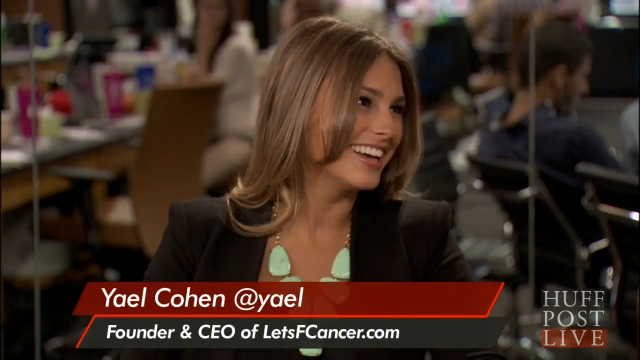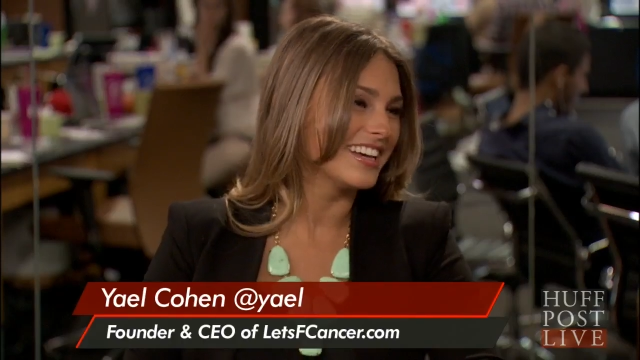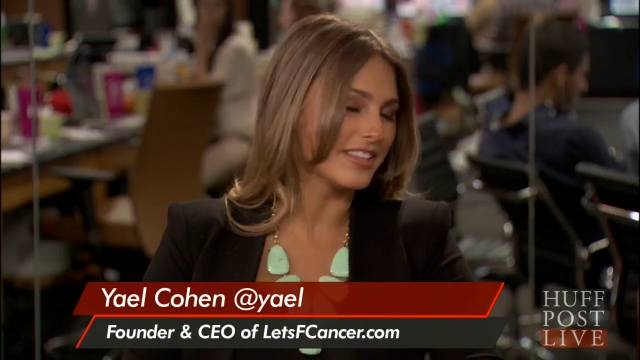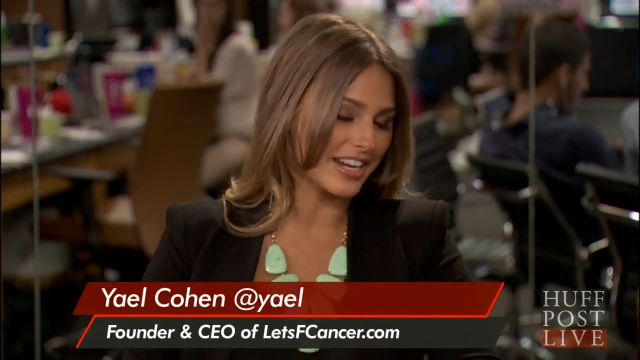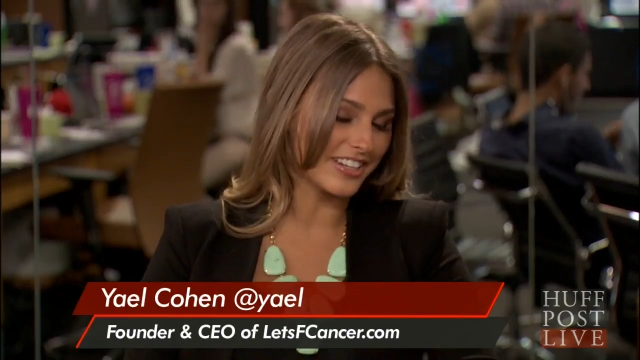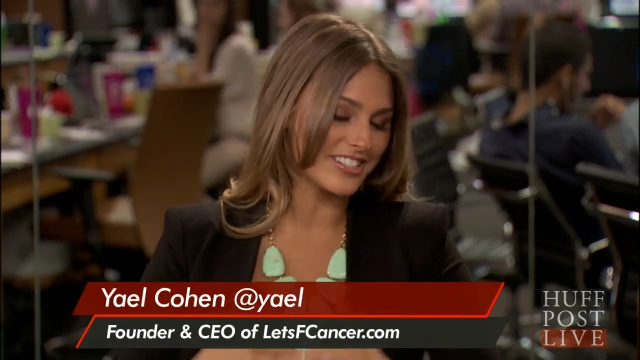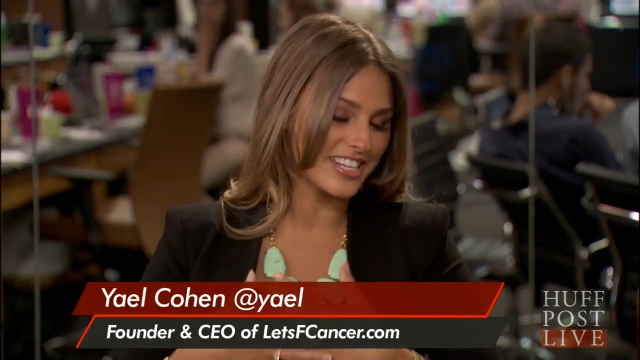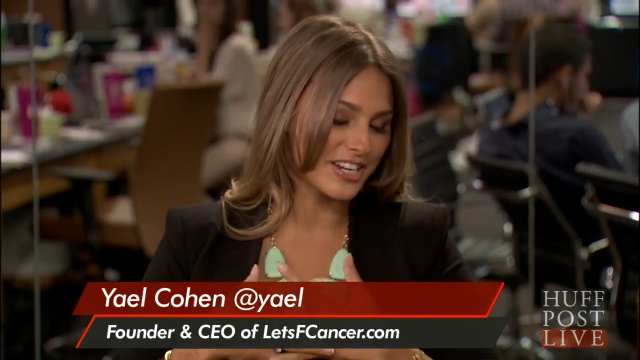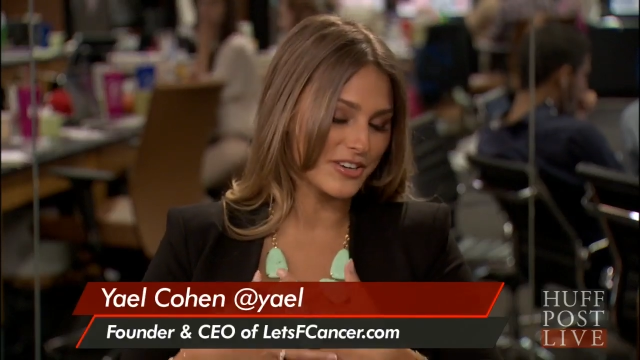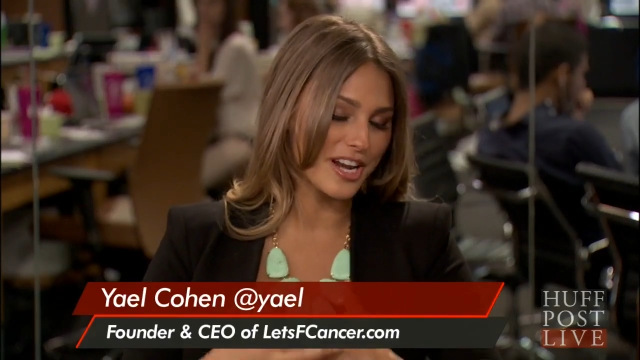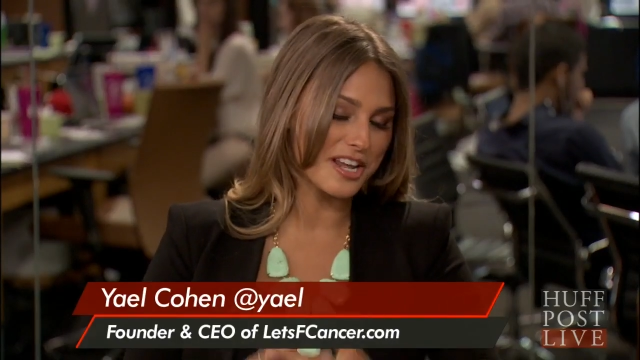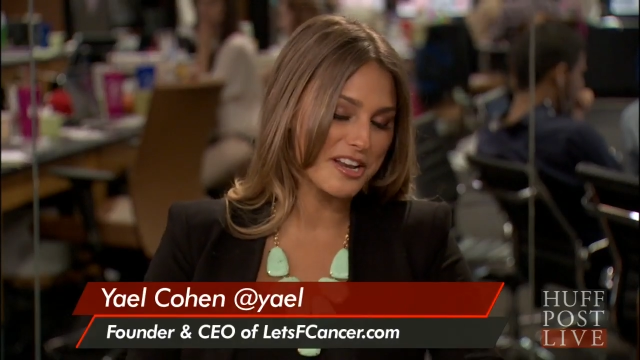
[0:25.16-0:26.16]
Then I could take
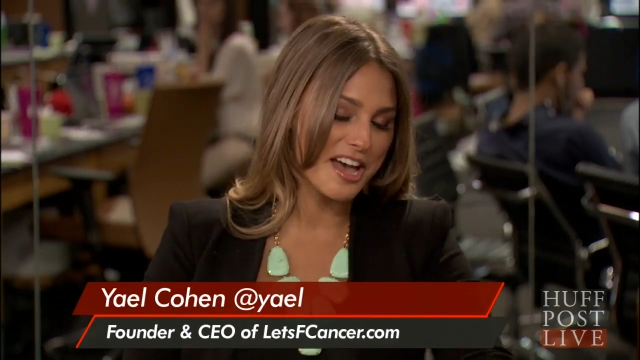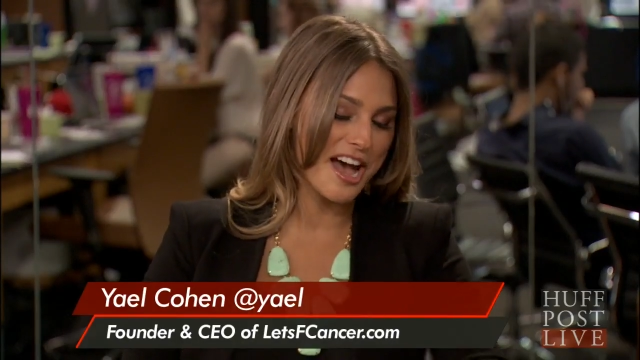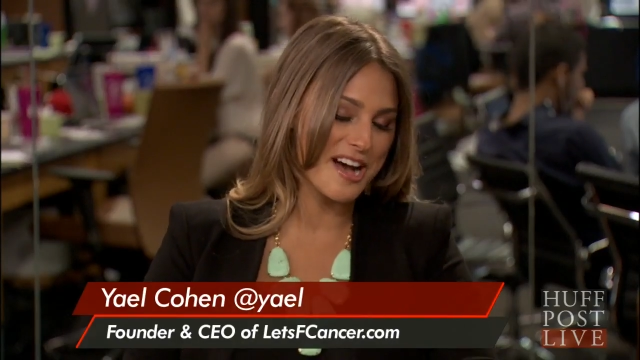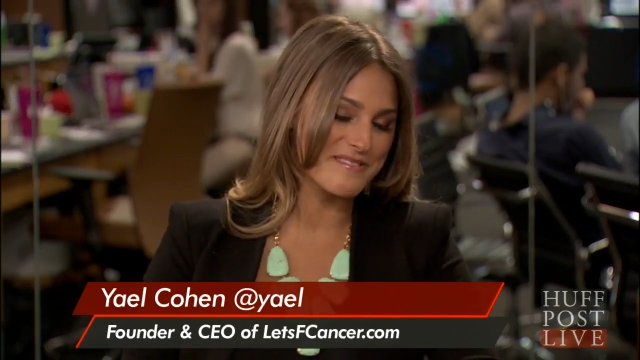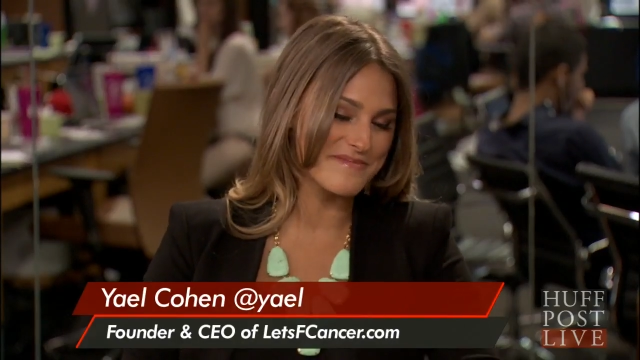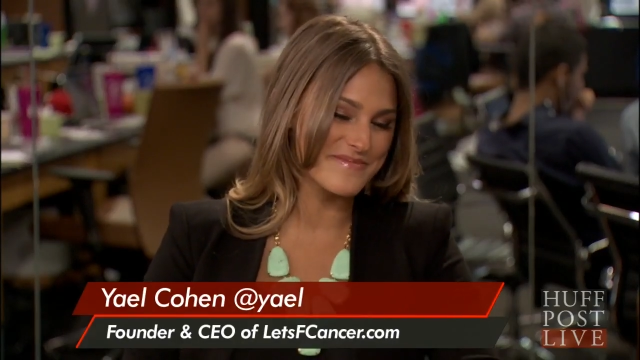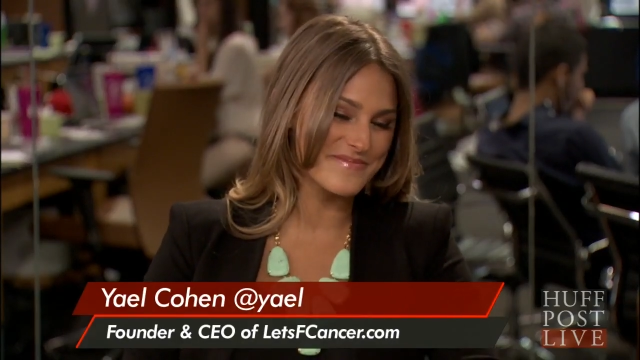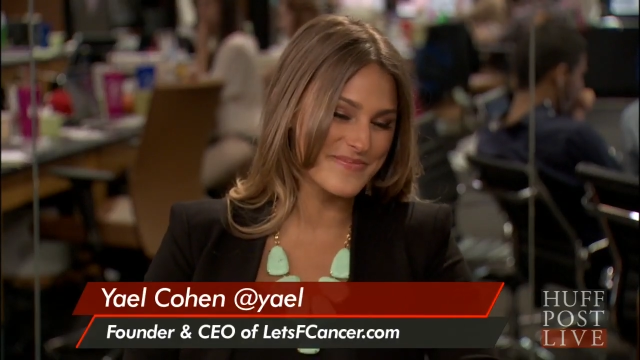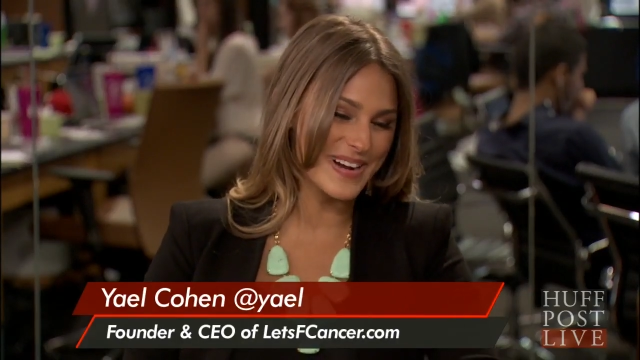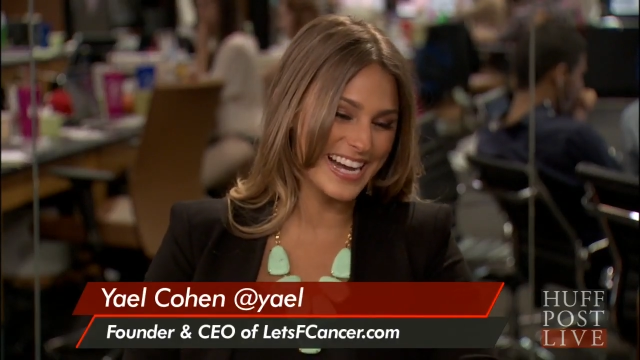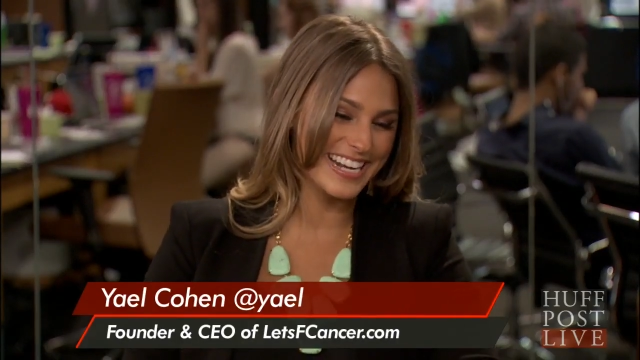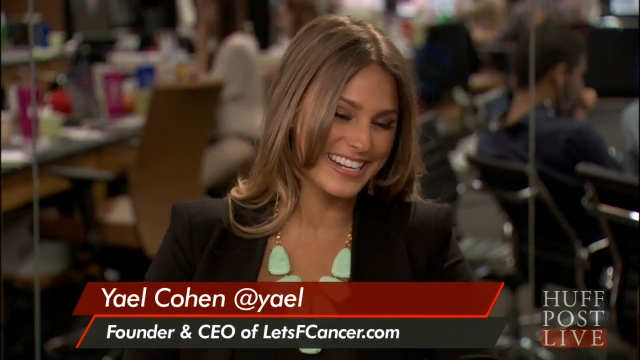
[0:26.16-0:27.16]
credit.
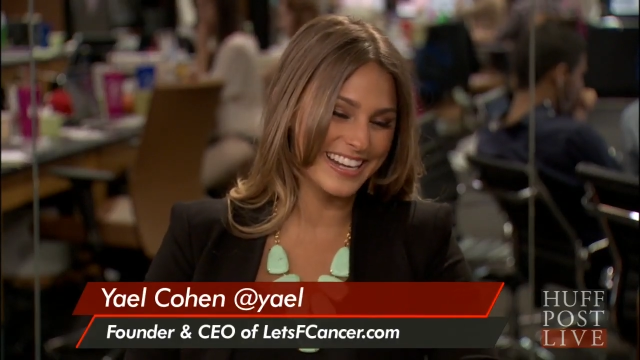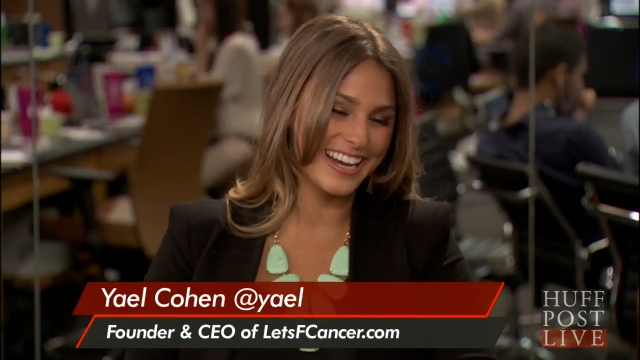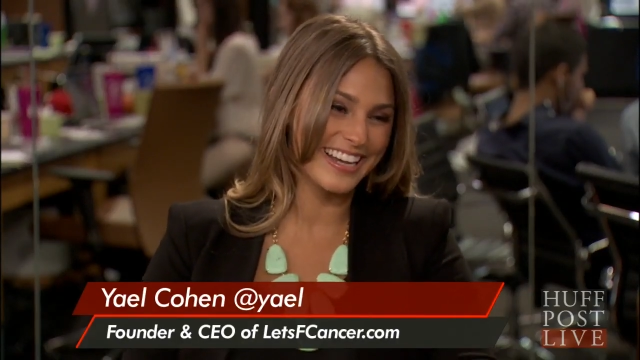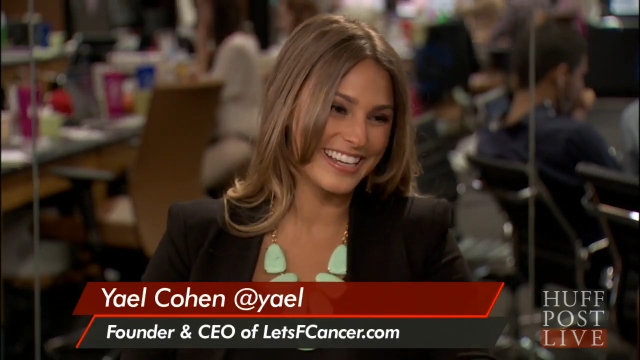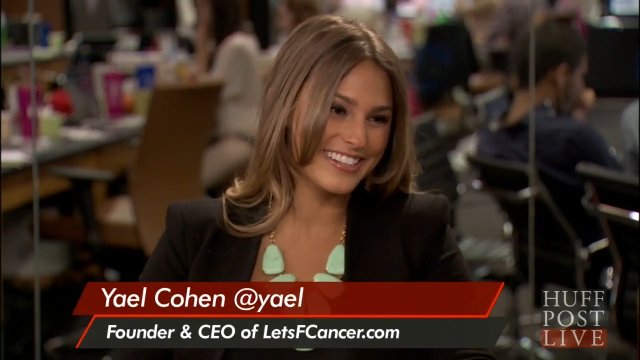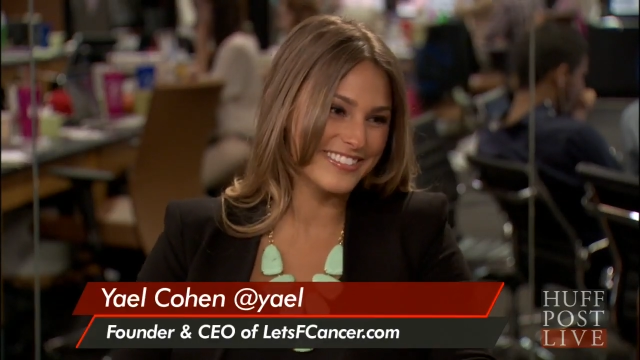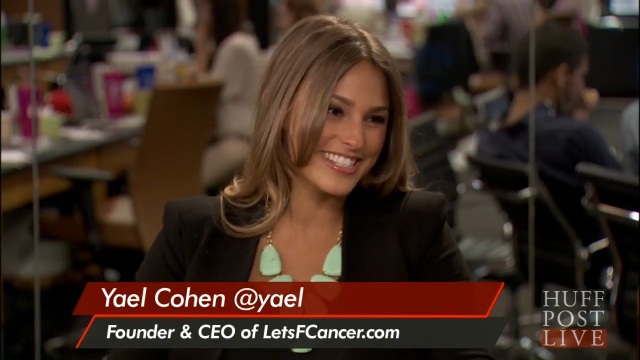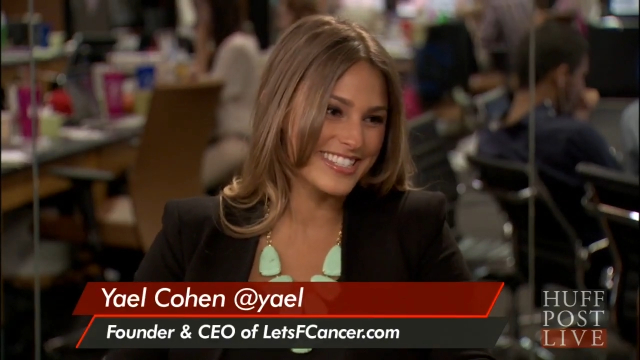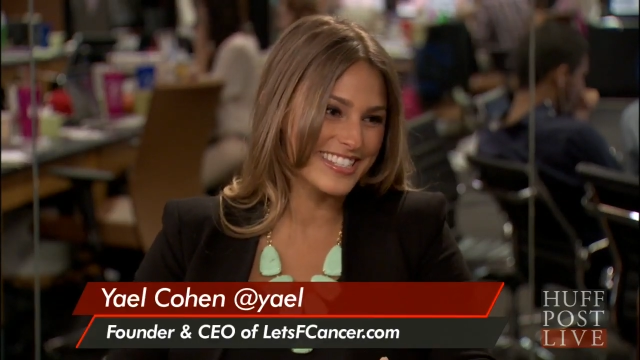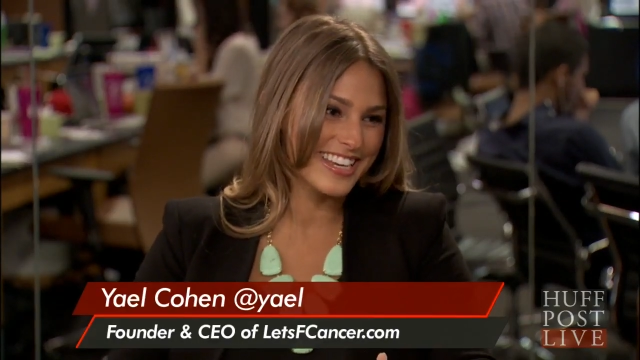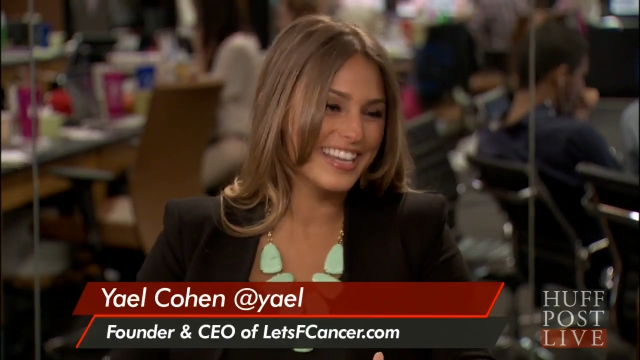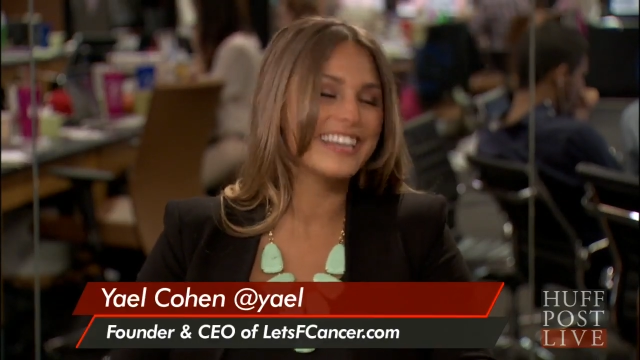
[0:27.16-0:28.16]
But it
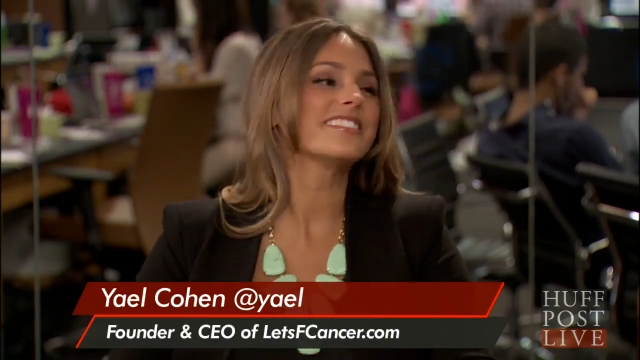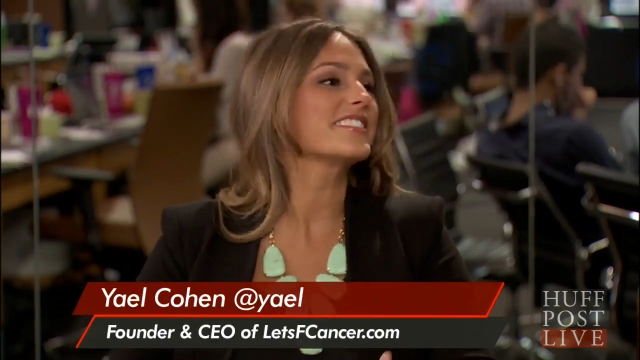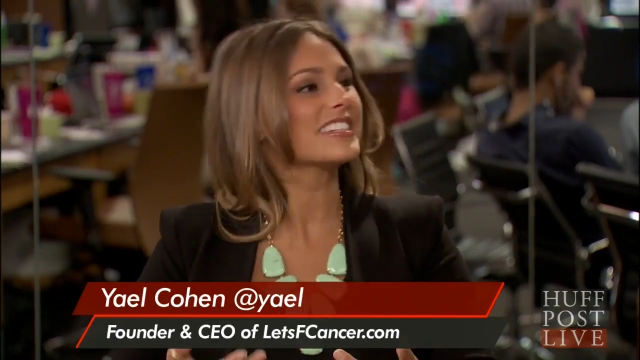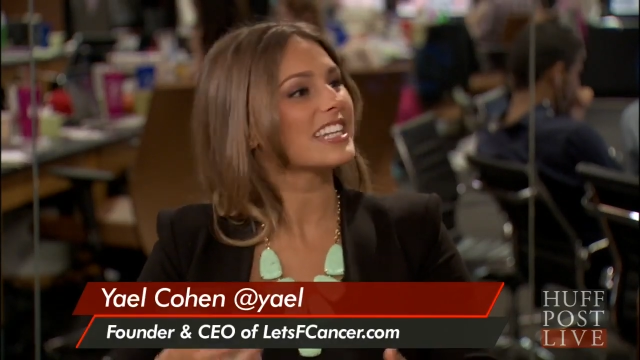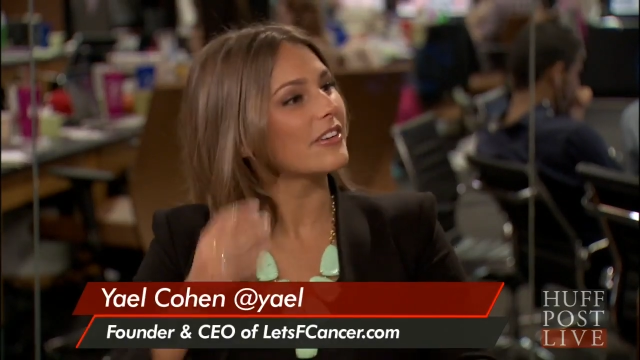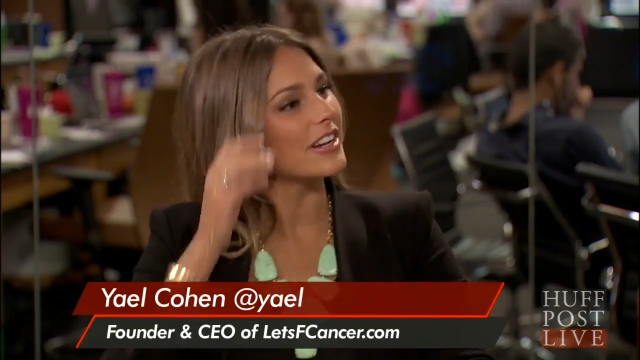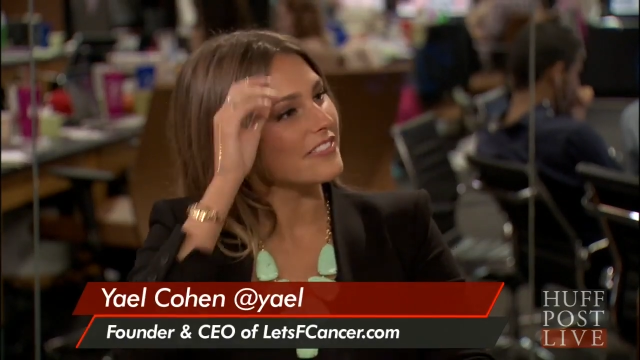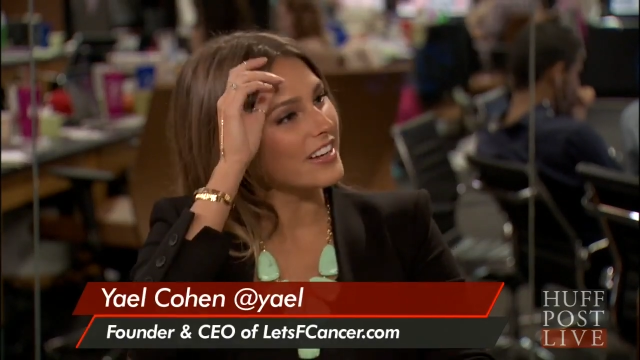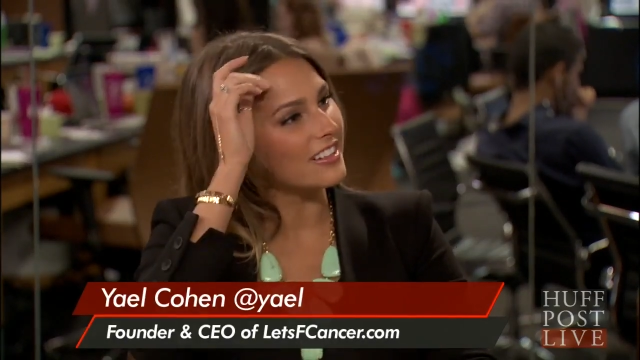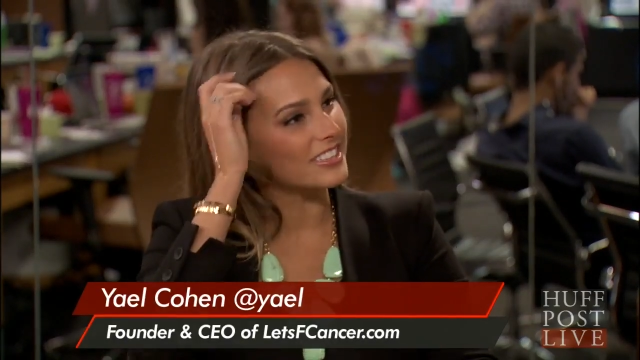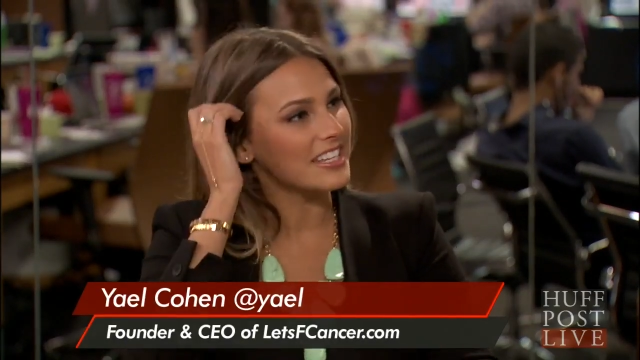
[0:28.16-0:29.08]
was just how I felt.